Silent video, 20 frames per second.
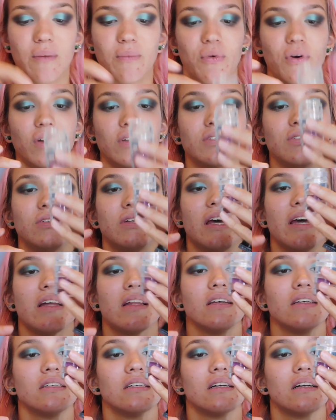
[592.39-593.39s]
I'm going to
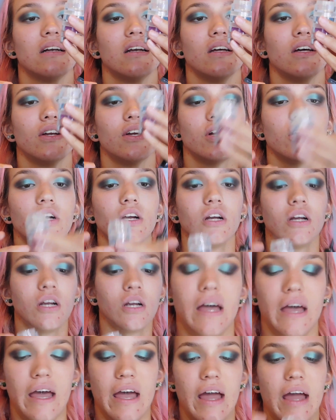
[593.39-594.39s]
take this glitter,
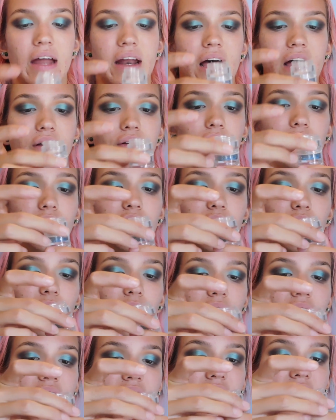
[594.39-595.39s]
and I don't know
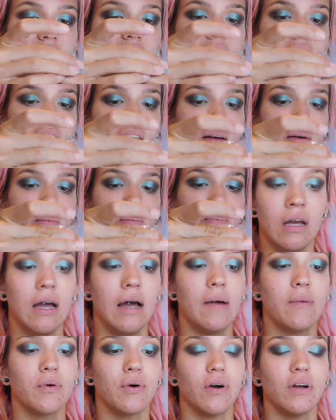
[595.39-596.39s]
where I got it.
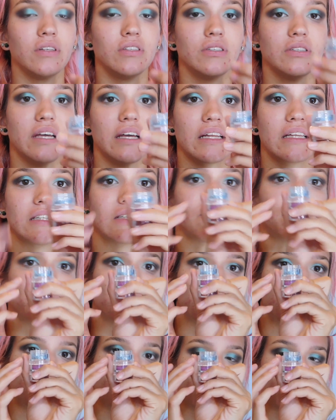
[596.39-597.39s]
I'm going to take this
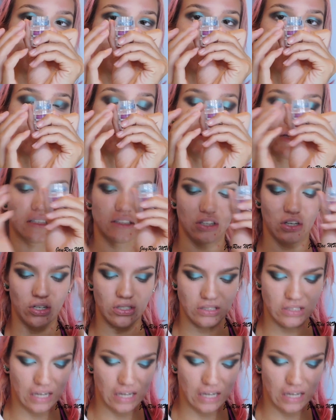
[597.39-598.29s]
blue glitter that's on